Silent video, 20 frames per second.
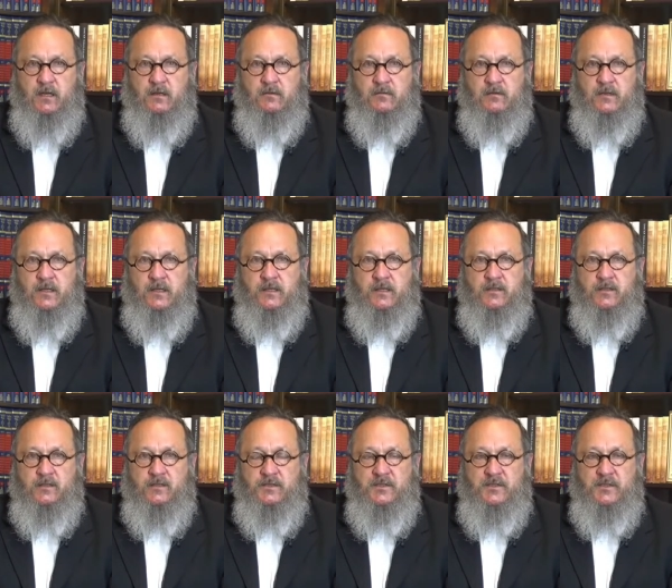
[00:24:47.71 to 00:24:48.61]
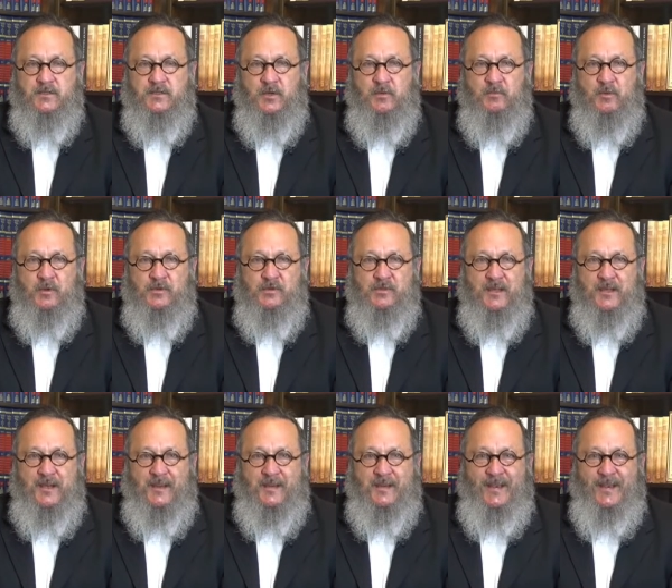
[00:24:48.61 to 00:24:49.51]
it's almost
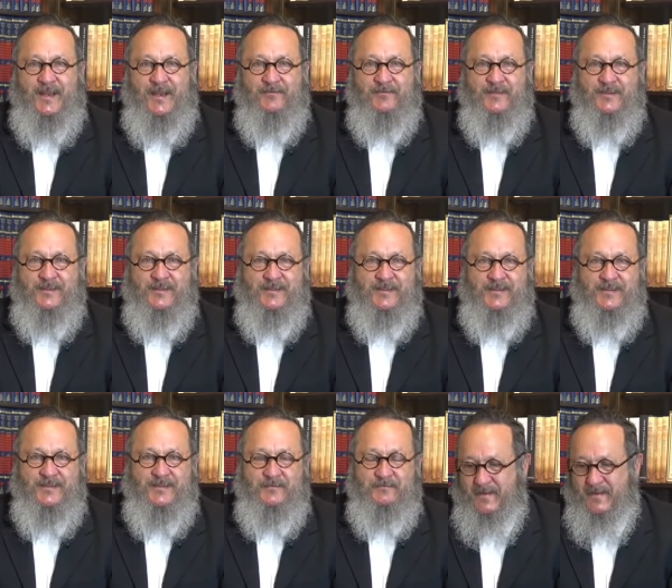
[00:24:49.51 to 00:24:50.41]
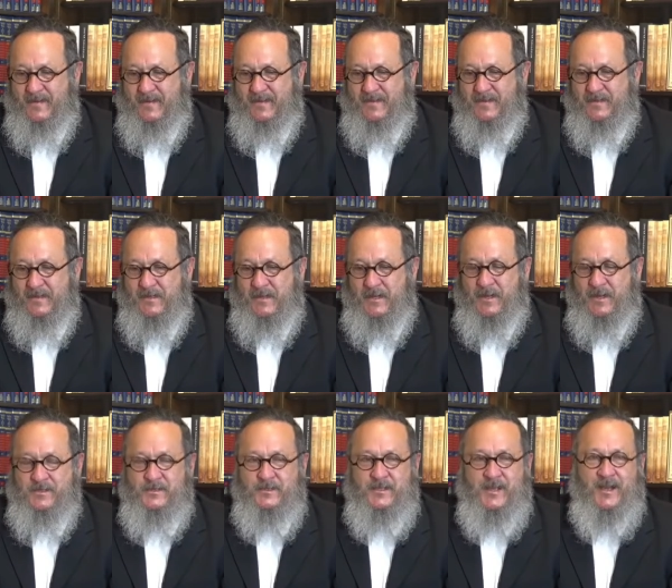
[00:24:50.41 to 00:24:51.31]
like having a
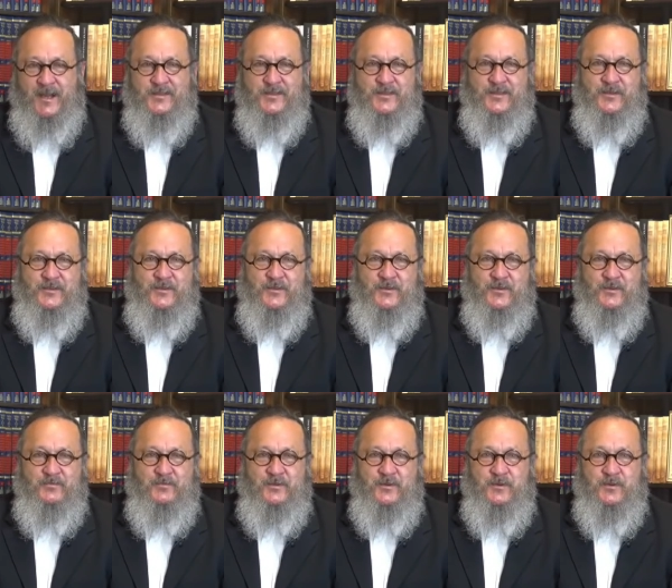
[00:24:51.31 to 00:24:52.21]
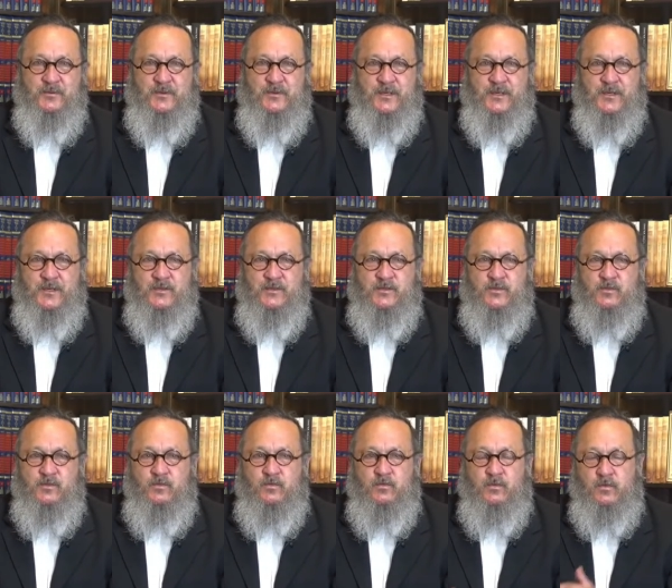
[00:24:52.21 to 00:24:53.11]
death in your community, because
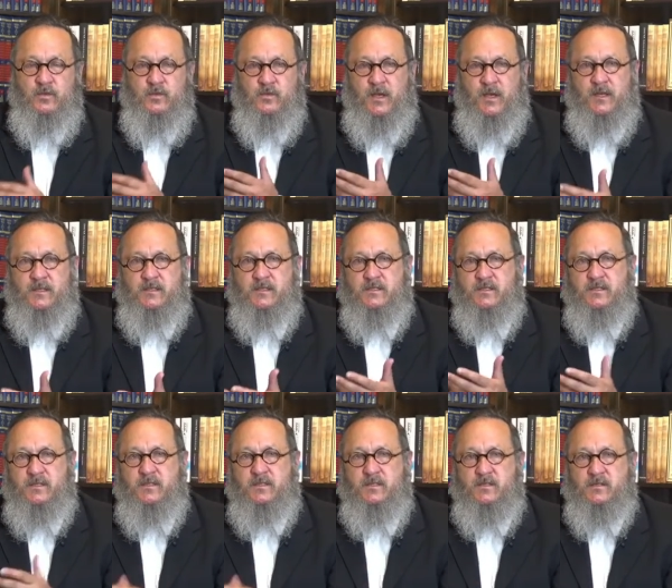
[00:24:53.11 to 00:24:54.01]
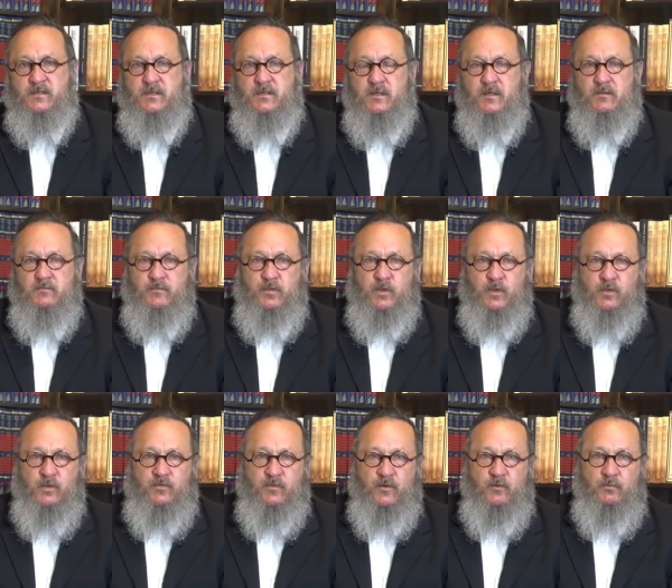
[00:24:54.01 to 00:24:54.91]
you hate to see this
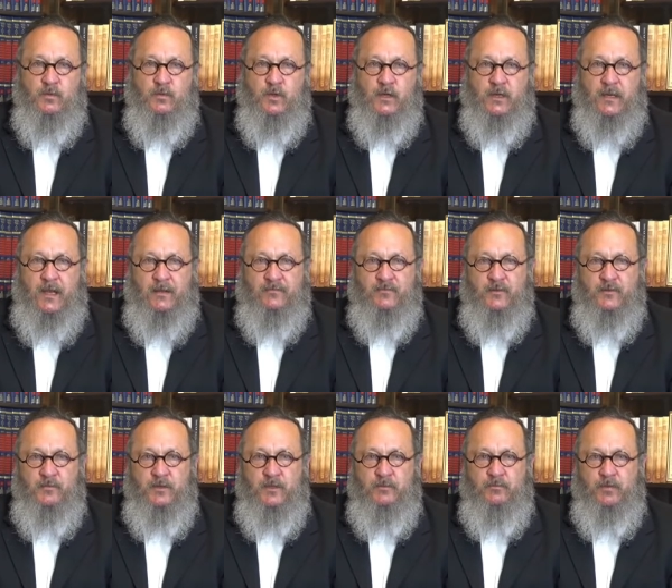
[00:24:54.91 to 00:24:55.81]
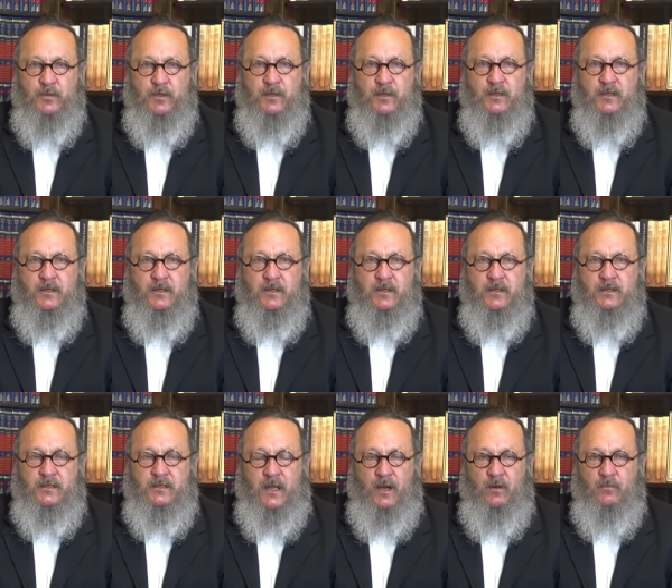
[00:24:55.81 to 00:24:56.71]
beautiful book have to be put
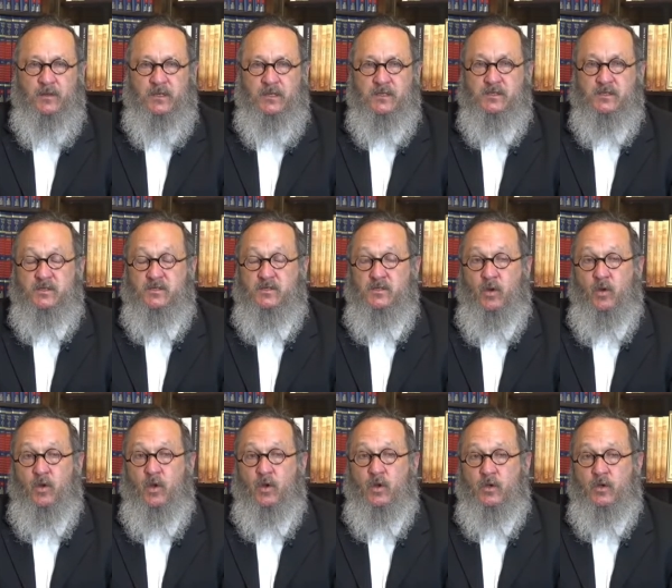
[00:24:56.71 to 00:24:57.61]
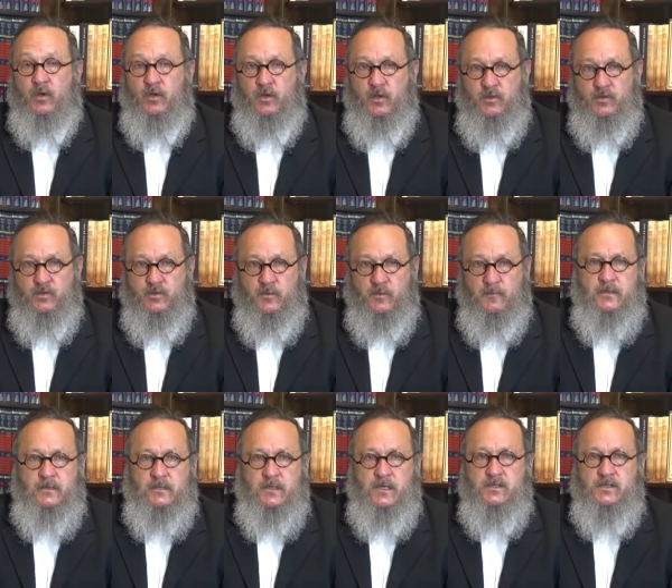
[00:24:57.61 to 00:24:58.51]
down because it's no longer kosher.
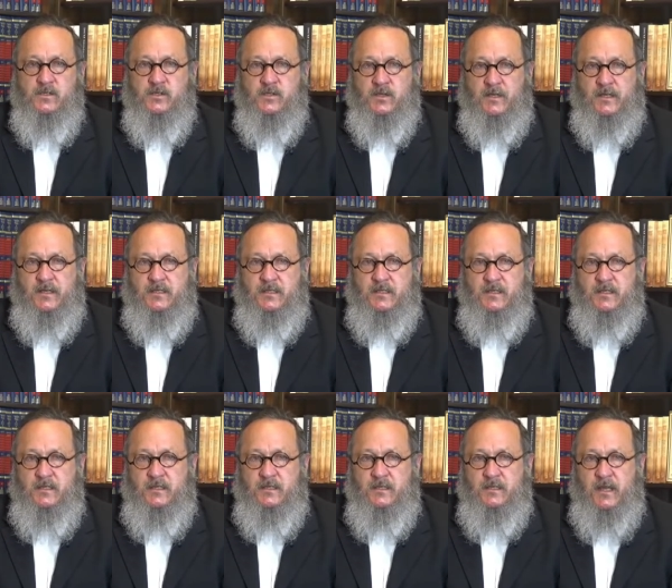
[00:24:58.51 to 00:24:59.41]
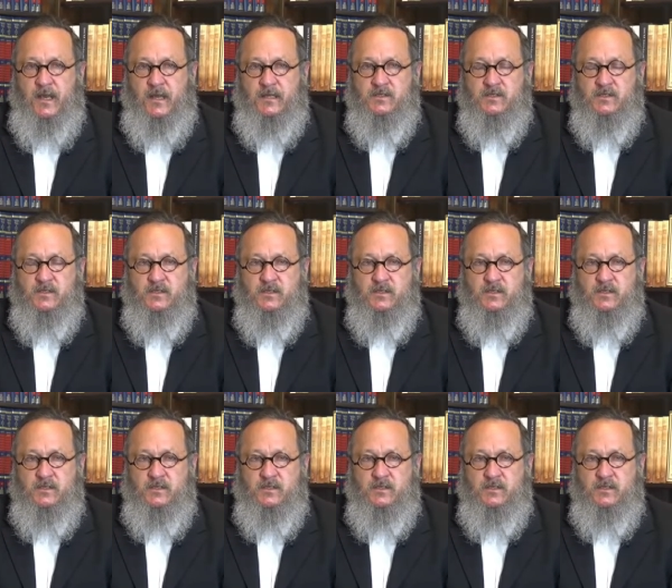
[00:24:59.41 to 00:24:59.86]
Let's look at the next